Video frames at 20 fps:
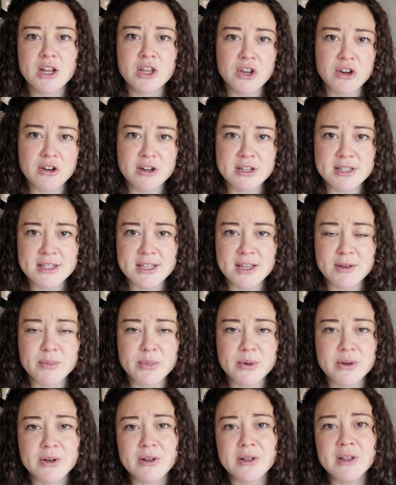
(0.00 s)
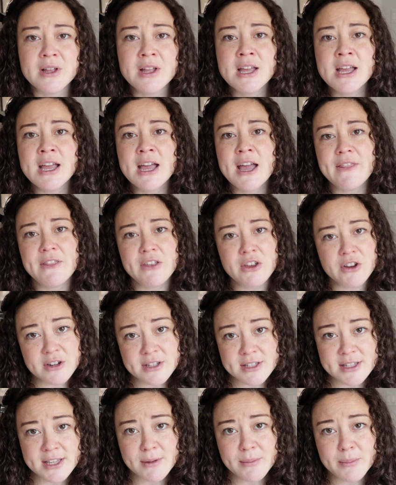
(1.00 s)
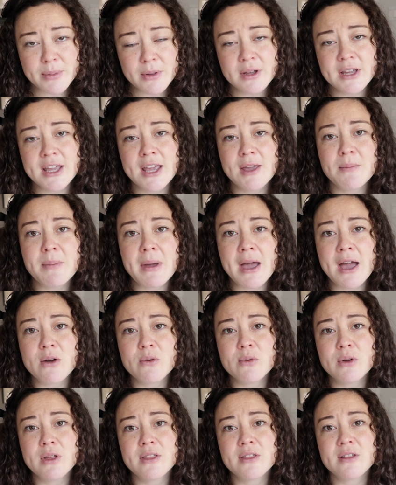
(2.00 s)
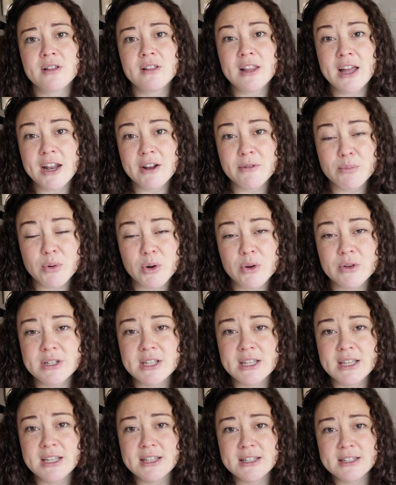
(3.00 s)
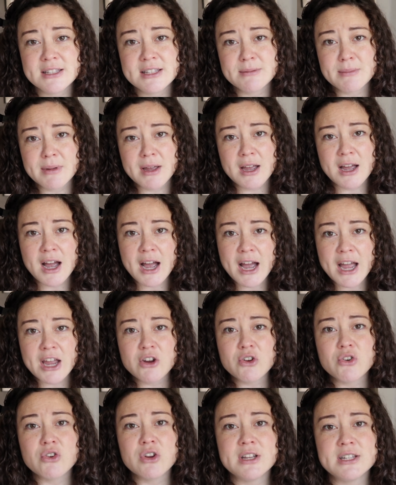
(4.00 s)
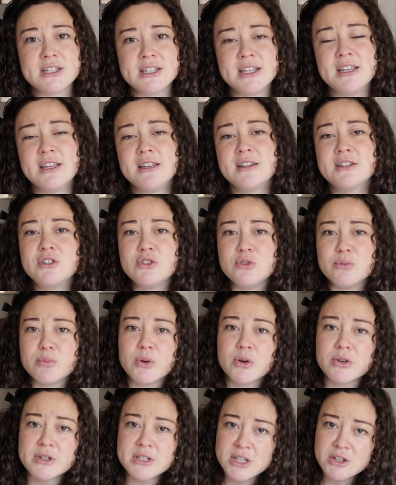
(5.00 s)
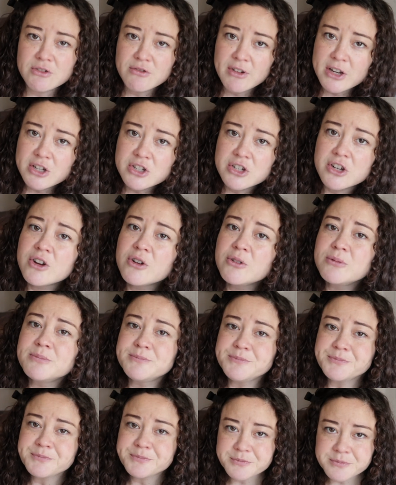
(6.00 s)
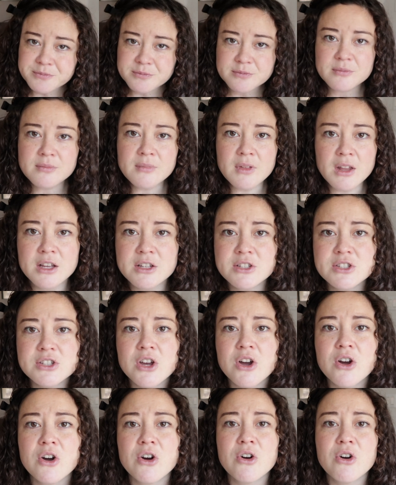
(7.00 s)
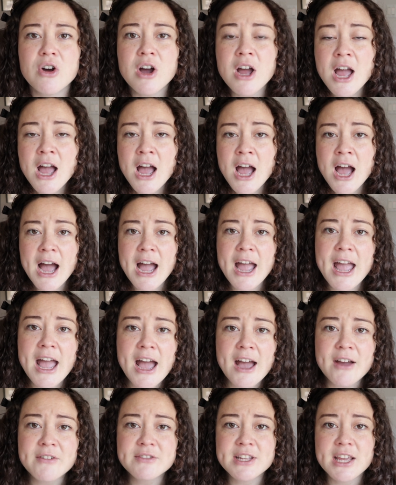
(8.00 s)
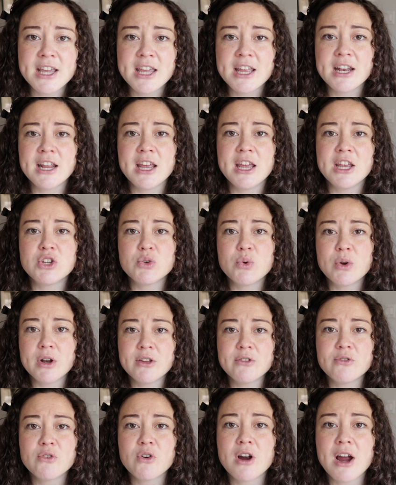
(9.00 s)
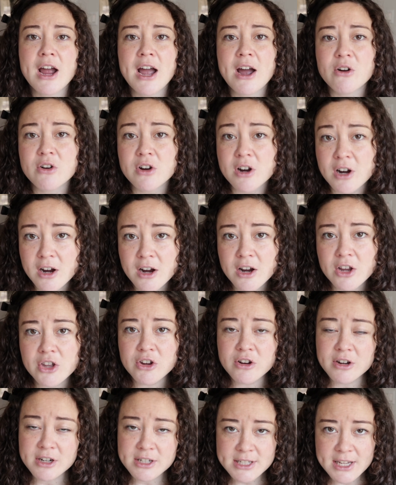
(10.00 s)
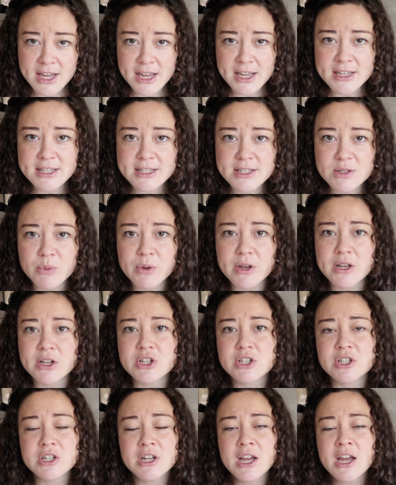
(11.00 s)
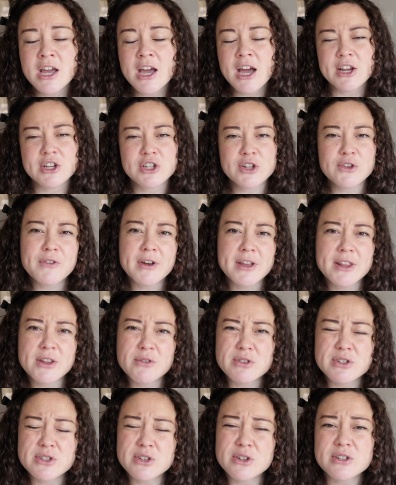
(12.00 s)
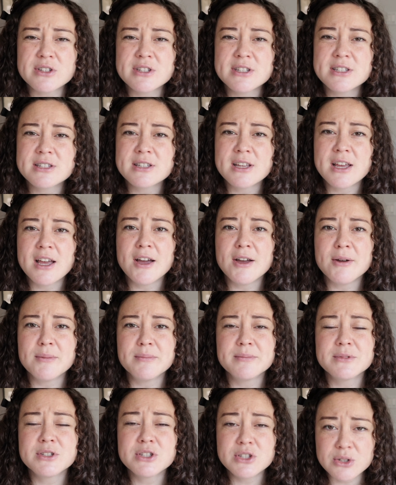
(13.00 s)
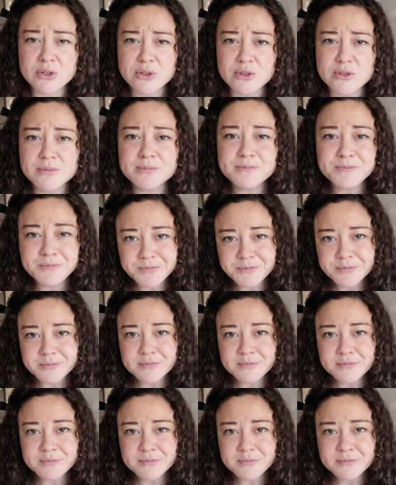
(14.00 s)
urine sample, and the urine sample came back with a lot of proteins and my high creatine to protein ratio. So I have taken a 24-hour urine test, which I should find the results soon.